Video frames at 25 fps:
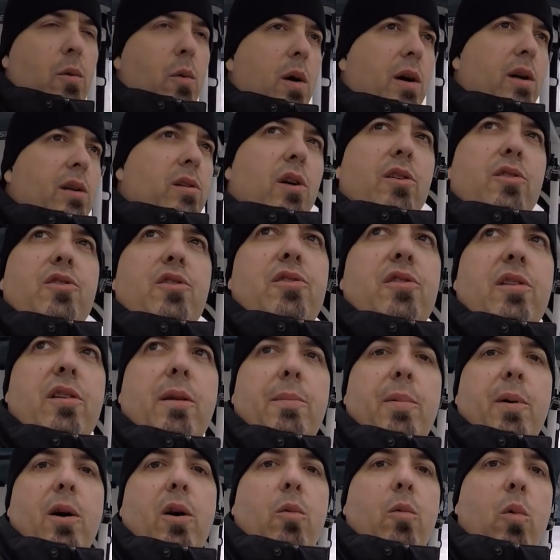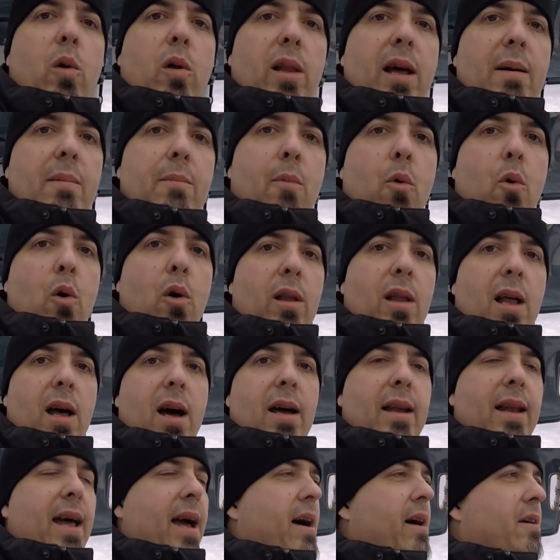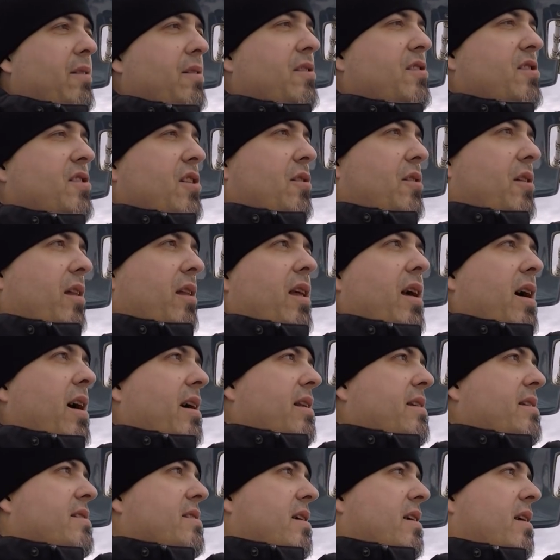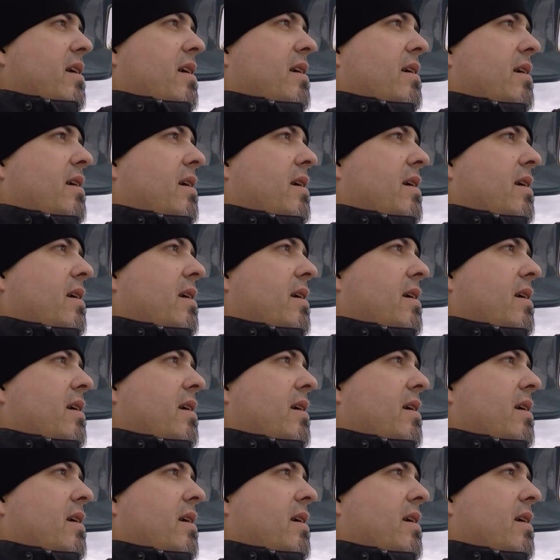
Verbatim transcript: The one closer to the boat will let more line out, so the line is uh,